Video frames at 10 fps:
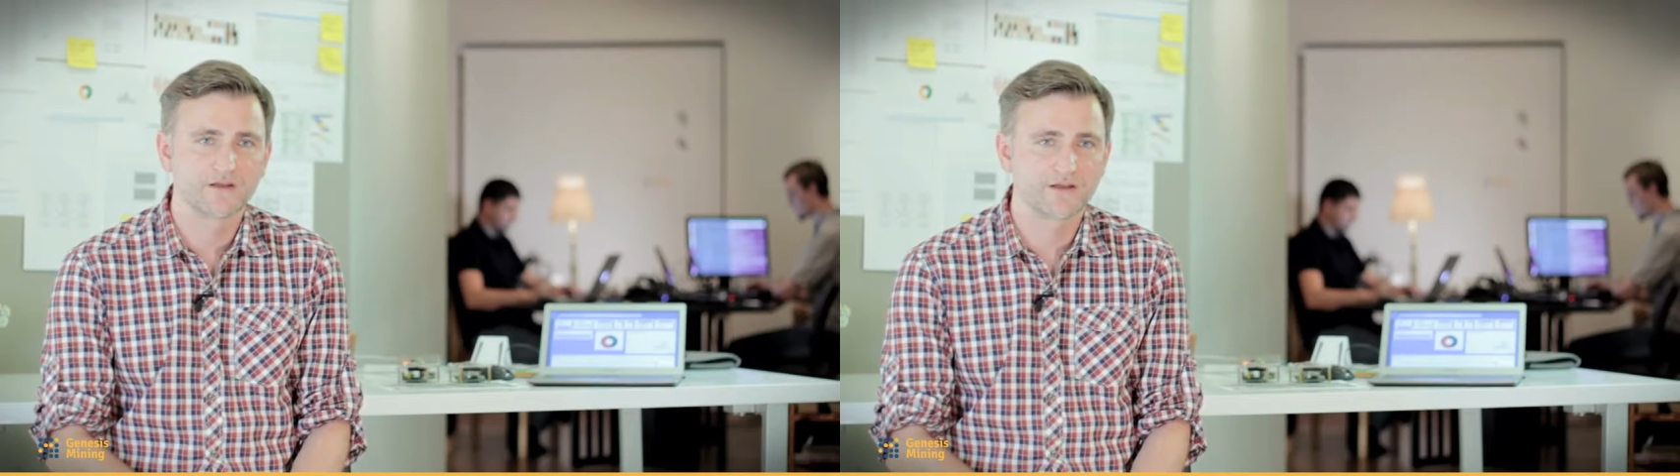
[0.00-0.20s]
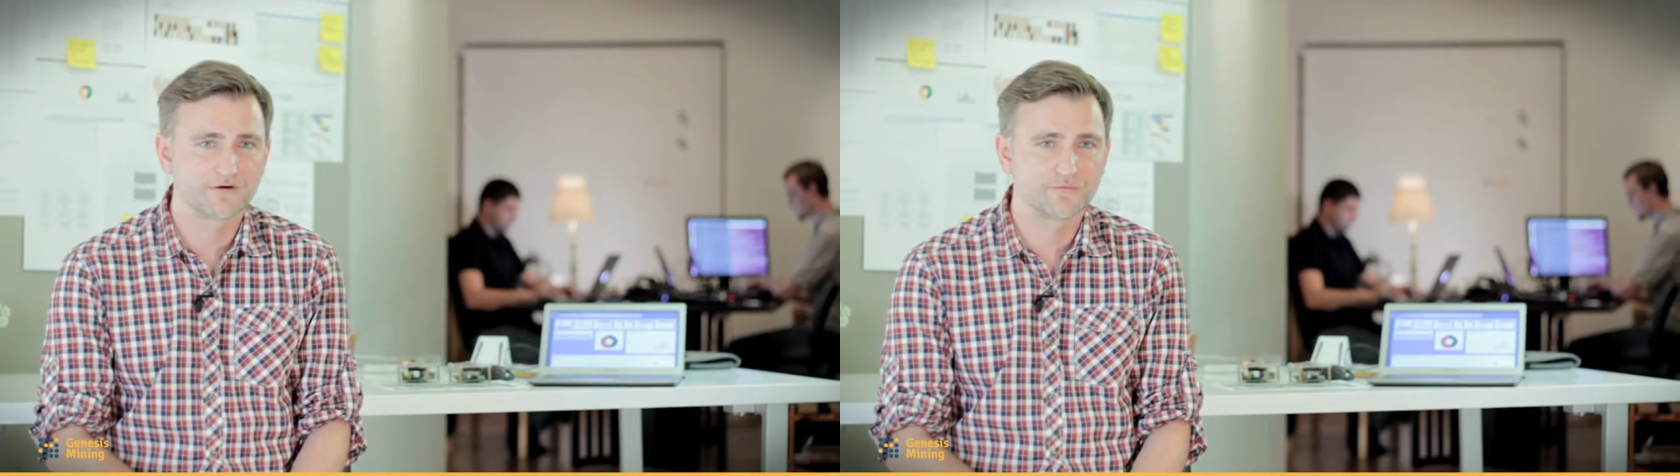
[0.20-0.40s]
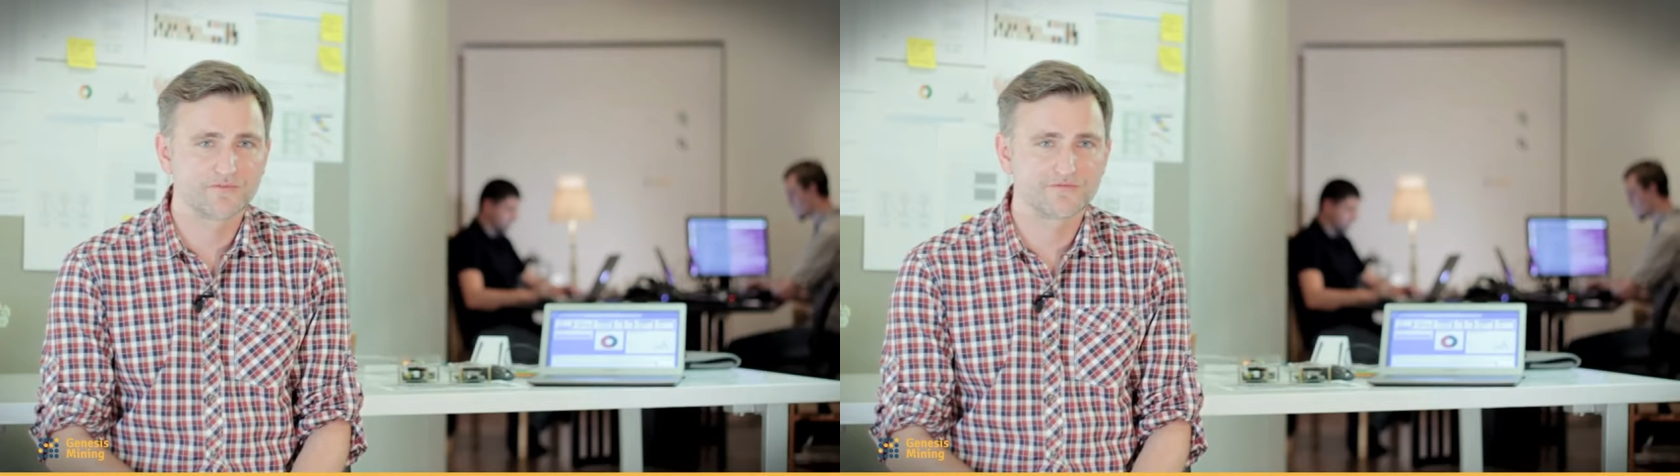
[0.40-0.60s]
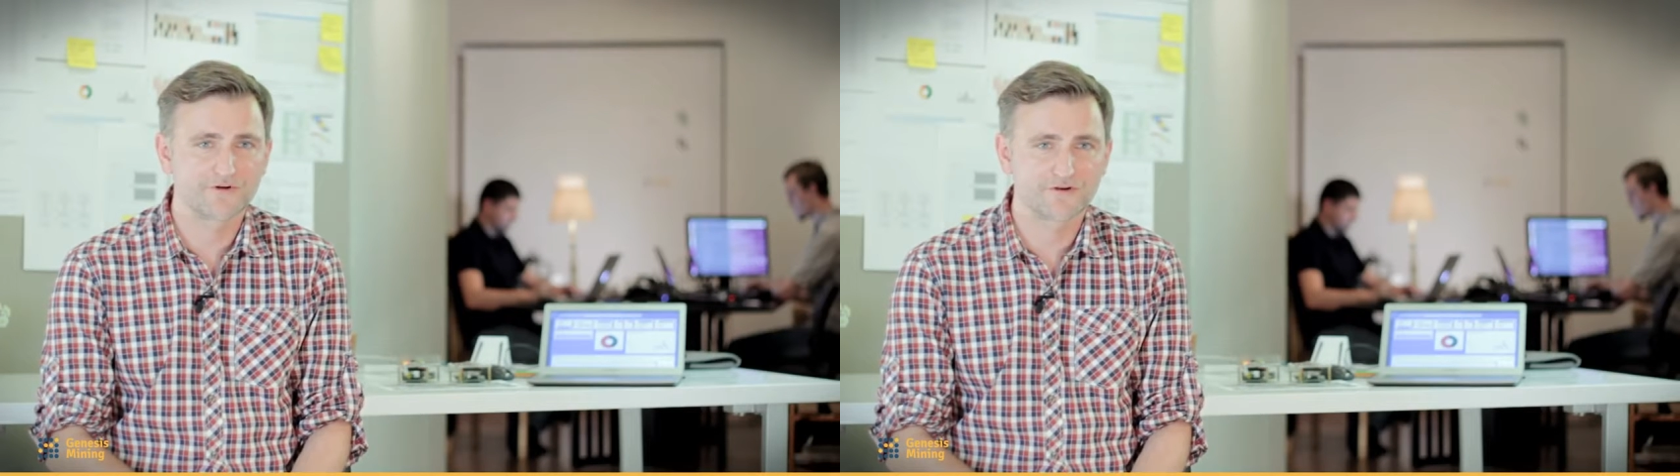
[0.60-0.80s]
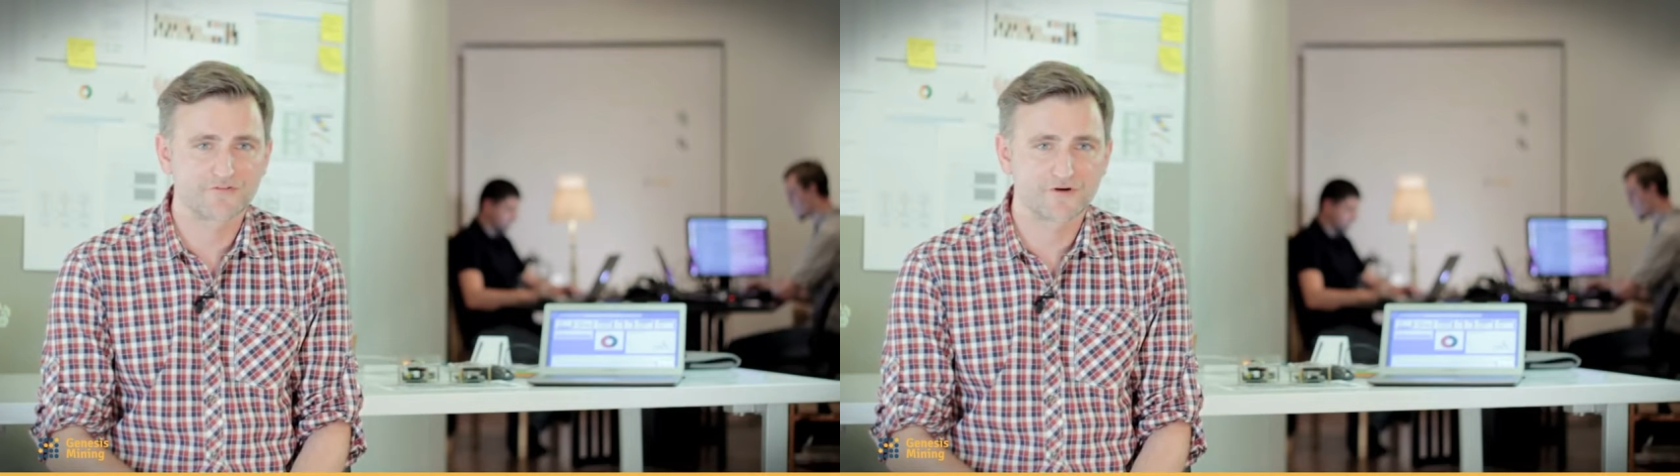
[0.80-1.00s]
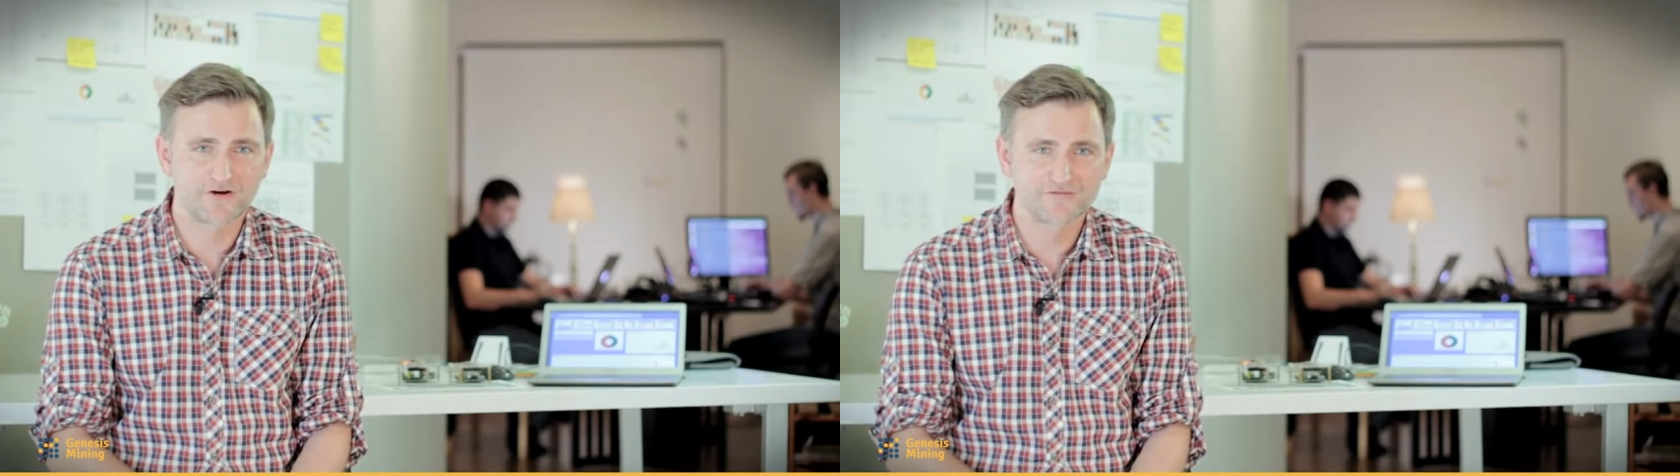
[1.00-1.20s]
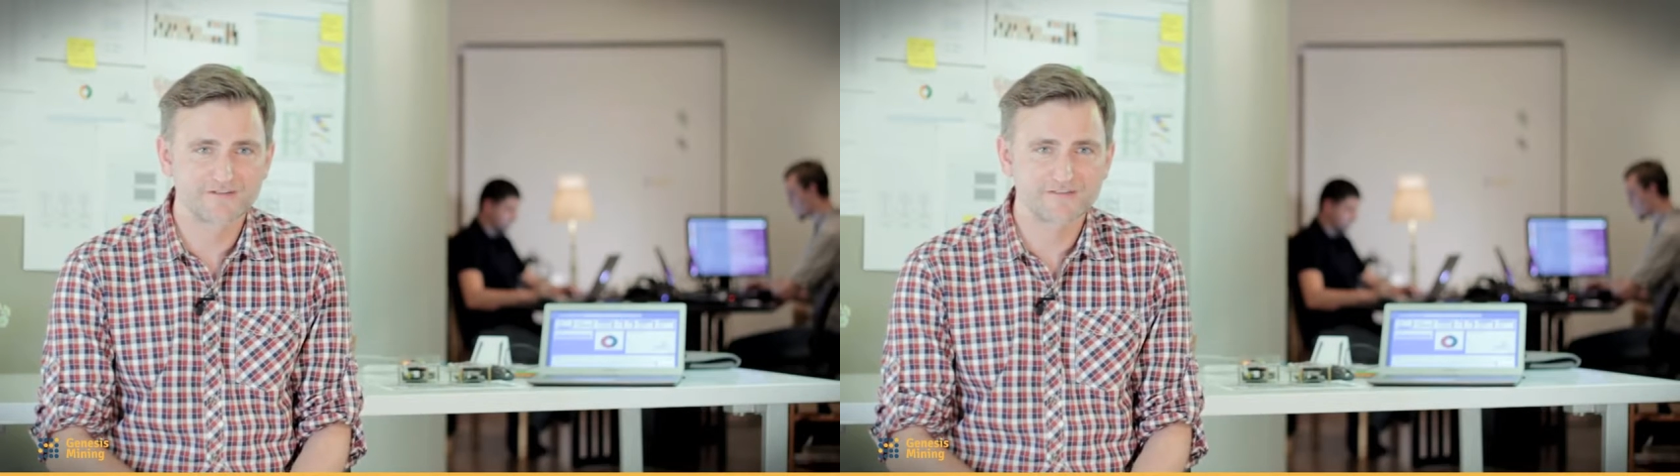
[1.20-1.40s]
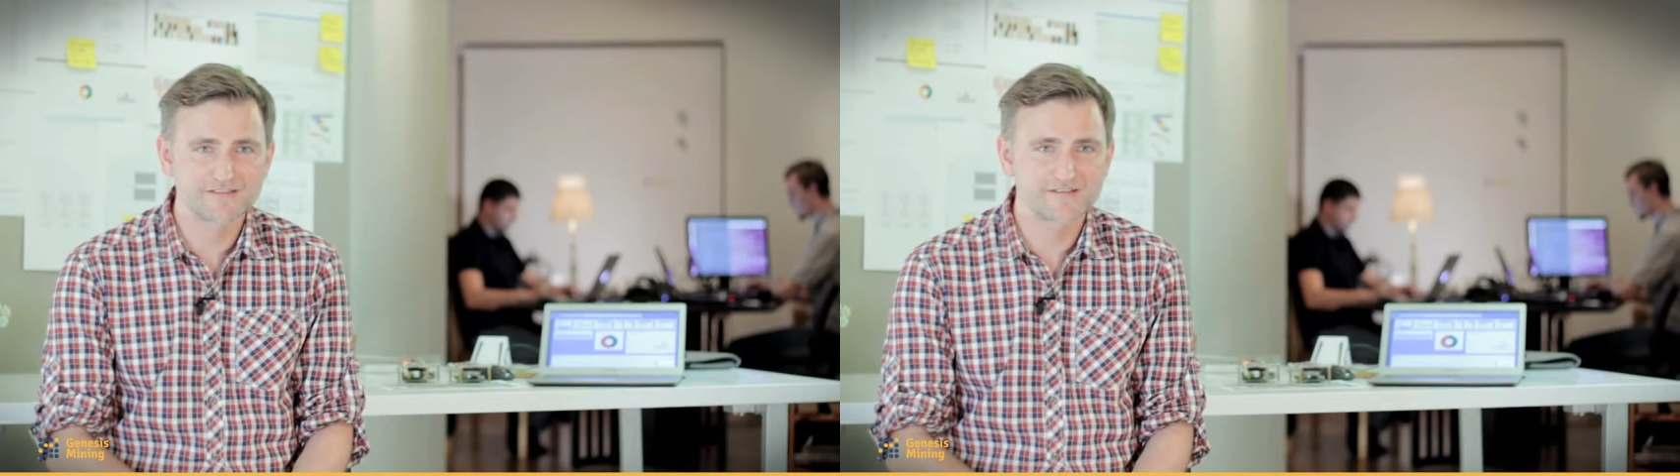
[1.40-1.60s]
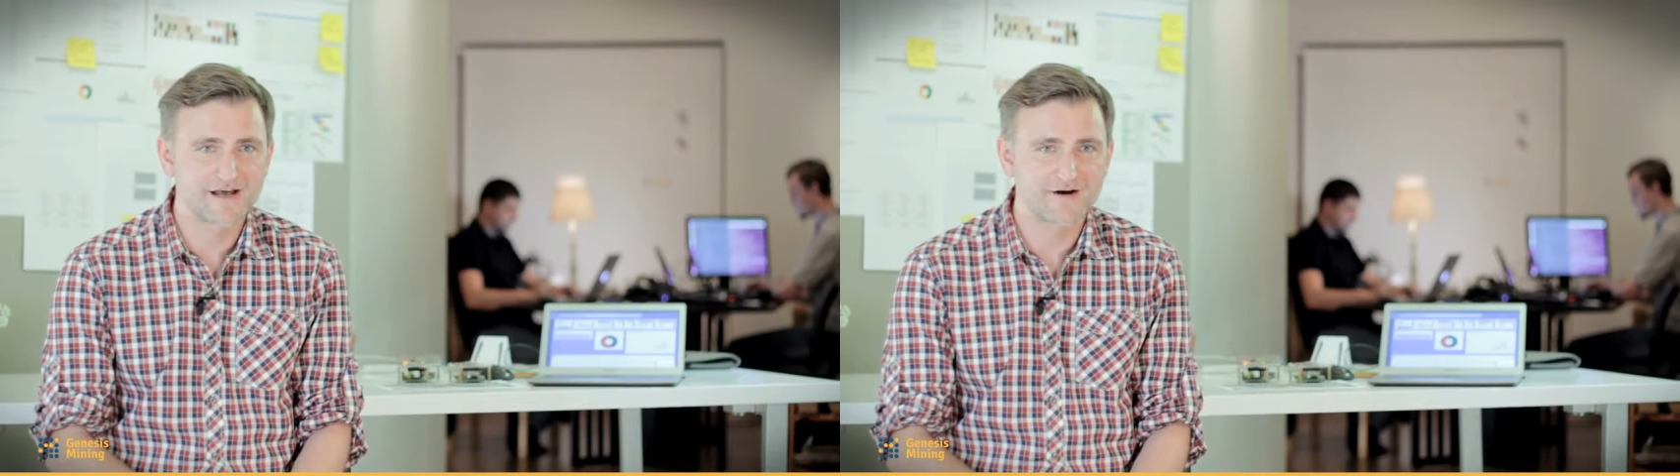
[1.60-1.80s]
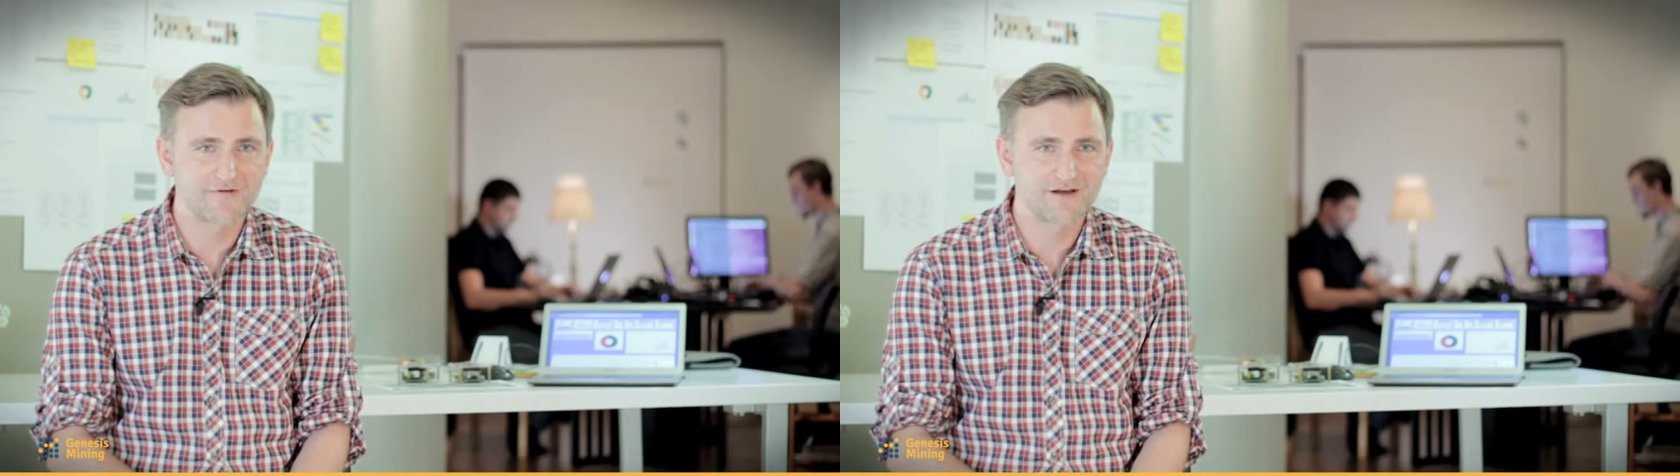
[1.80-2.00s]
Uh, we've also offered this
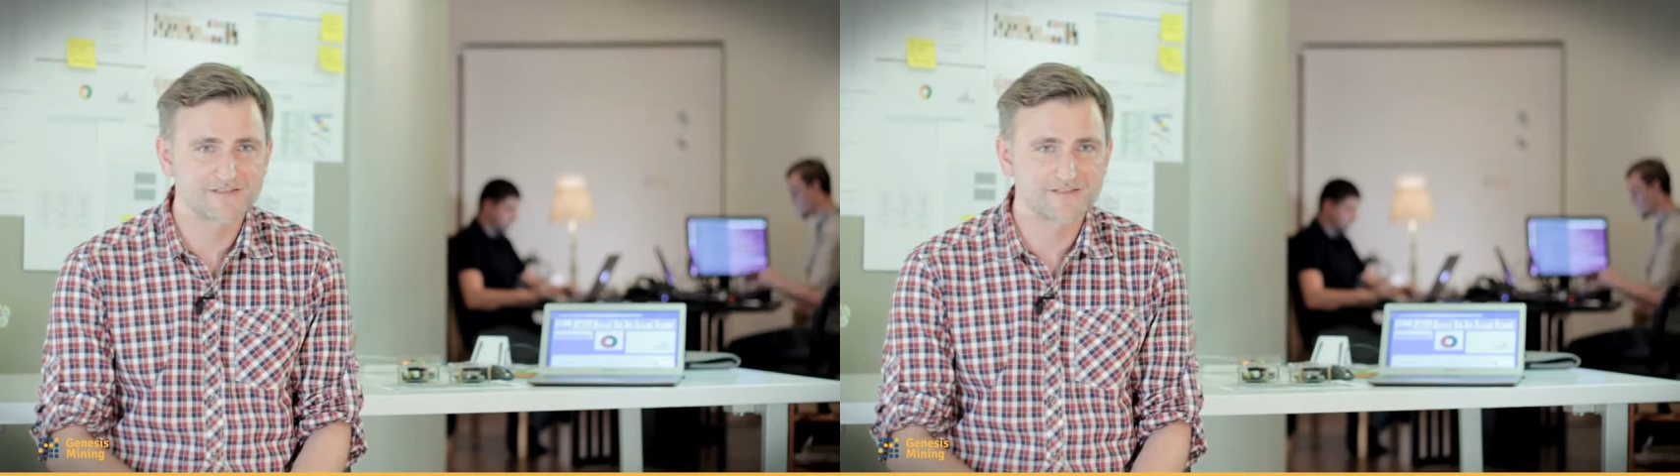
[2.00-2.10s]
now